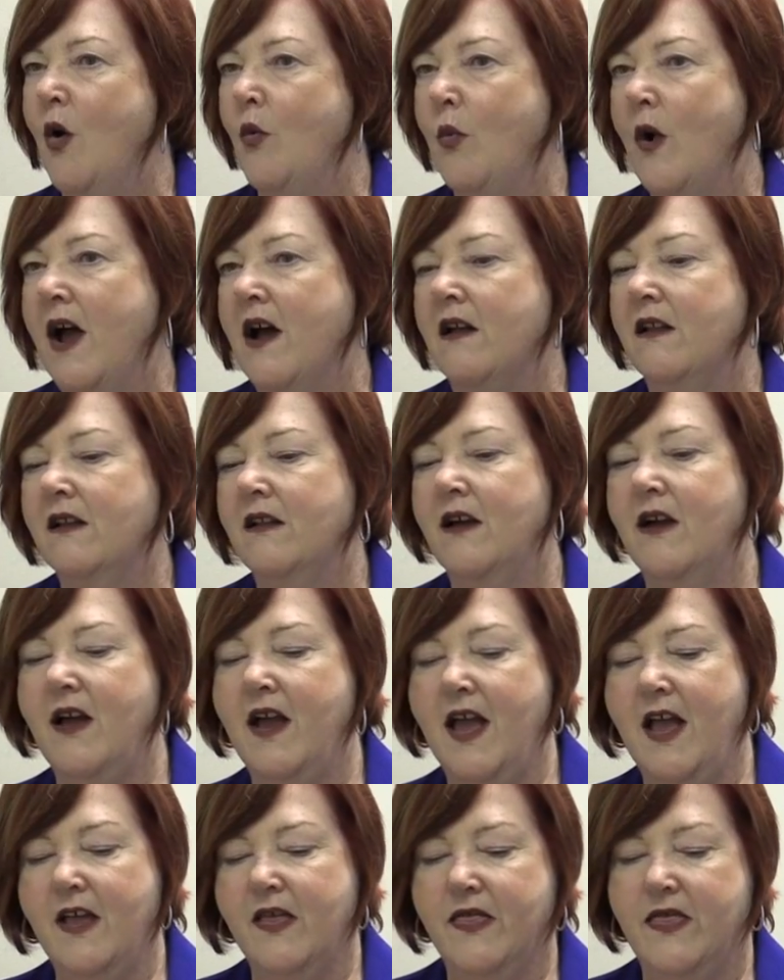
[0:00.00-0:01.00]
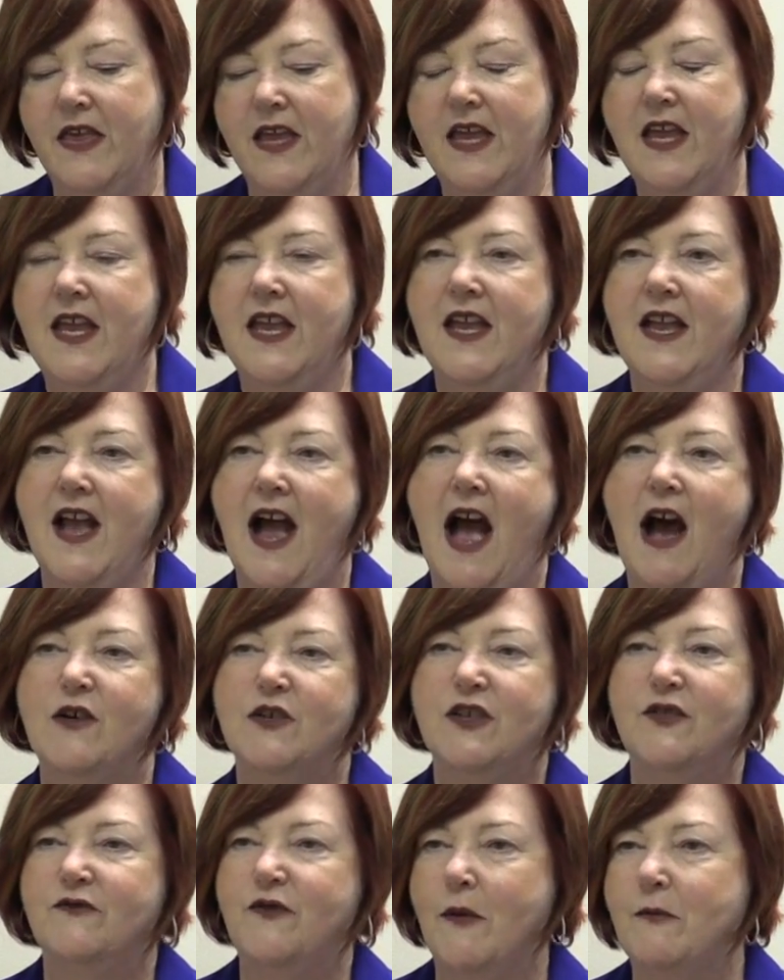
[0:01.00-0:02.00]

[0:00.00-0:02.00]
Well, the House of